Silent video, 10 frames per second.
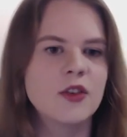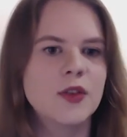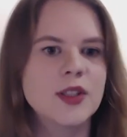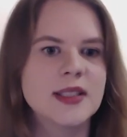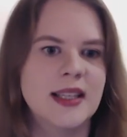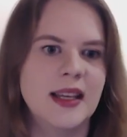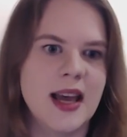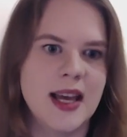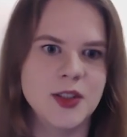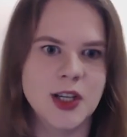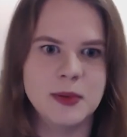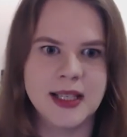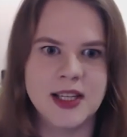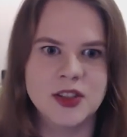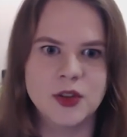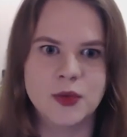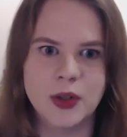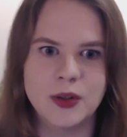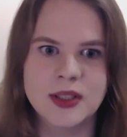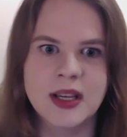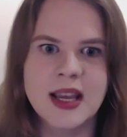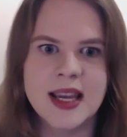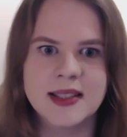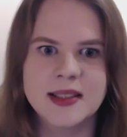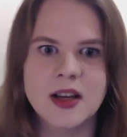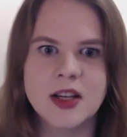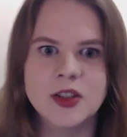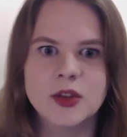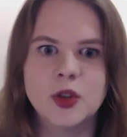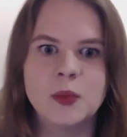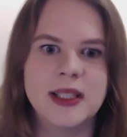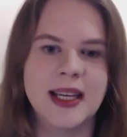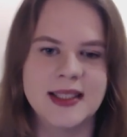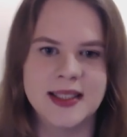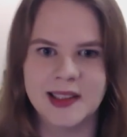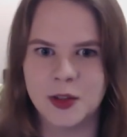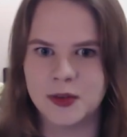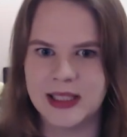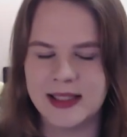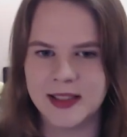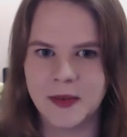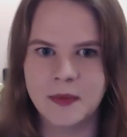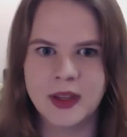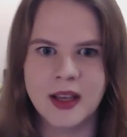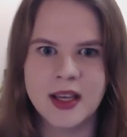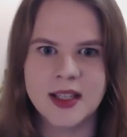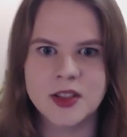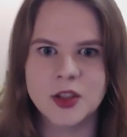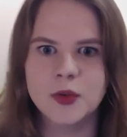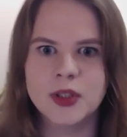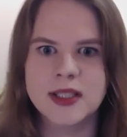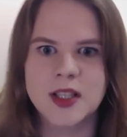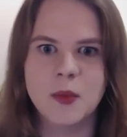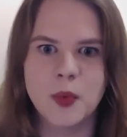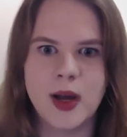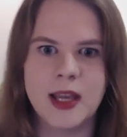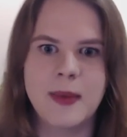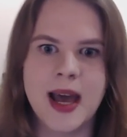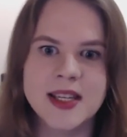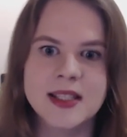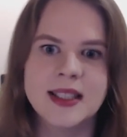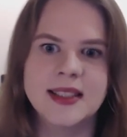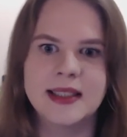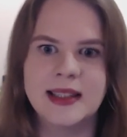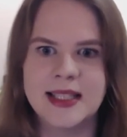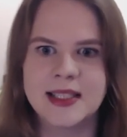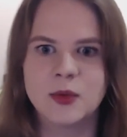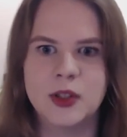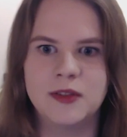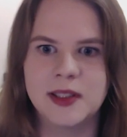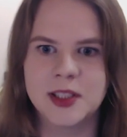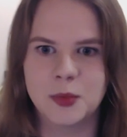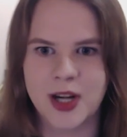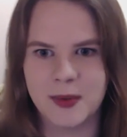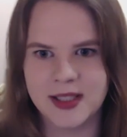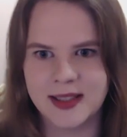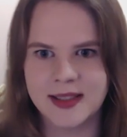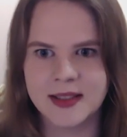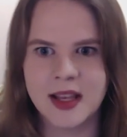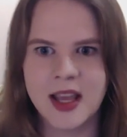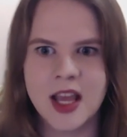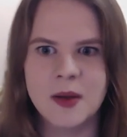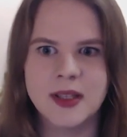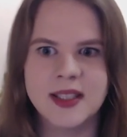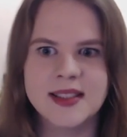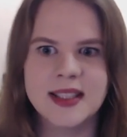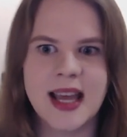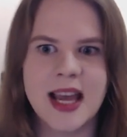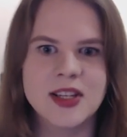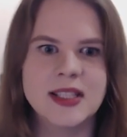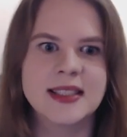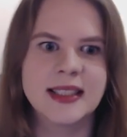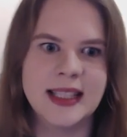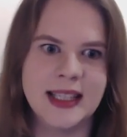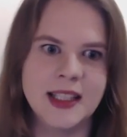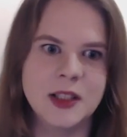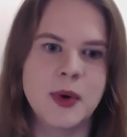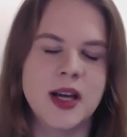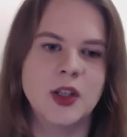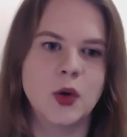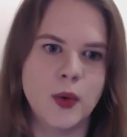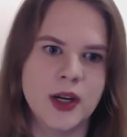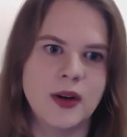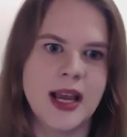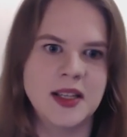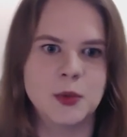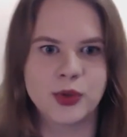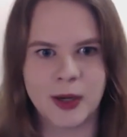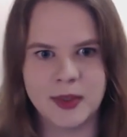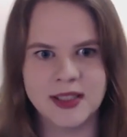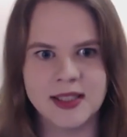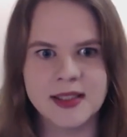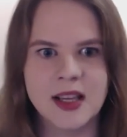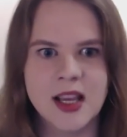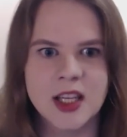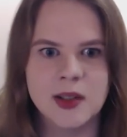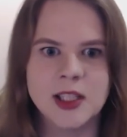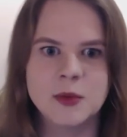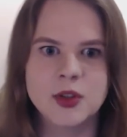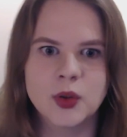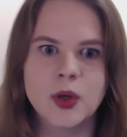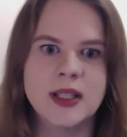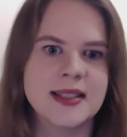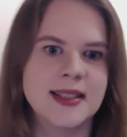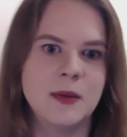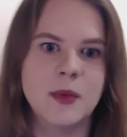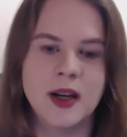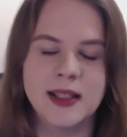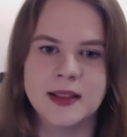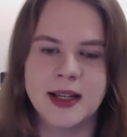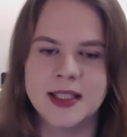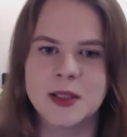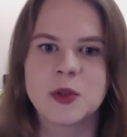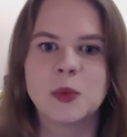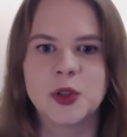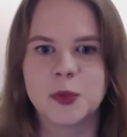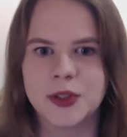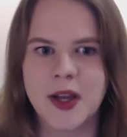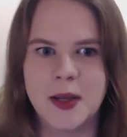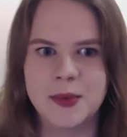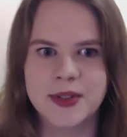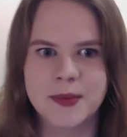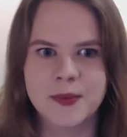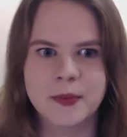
Firstly, as your application grows, it starts duplicating a lot of data. Consider, for example, a paginated list with filter parameters. Because the cache is keyed by the query and the parameters, you'll end up storing the same items multiple times.